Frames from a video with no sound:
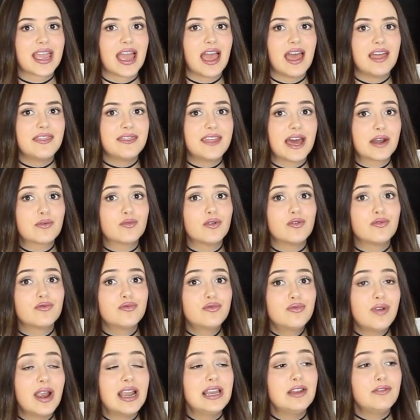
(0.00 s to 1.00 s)
And that will
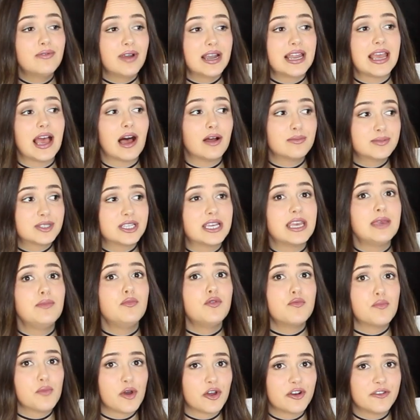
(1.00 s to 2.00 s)
really, really help to keep
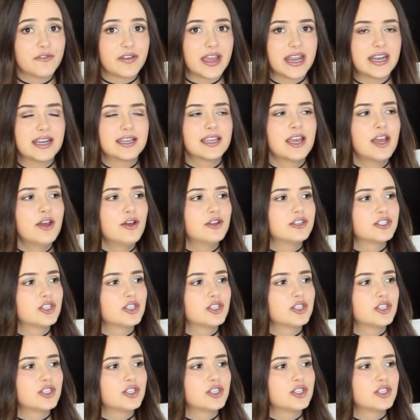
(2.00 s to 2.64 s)
you motivated.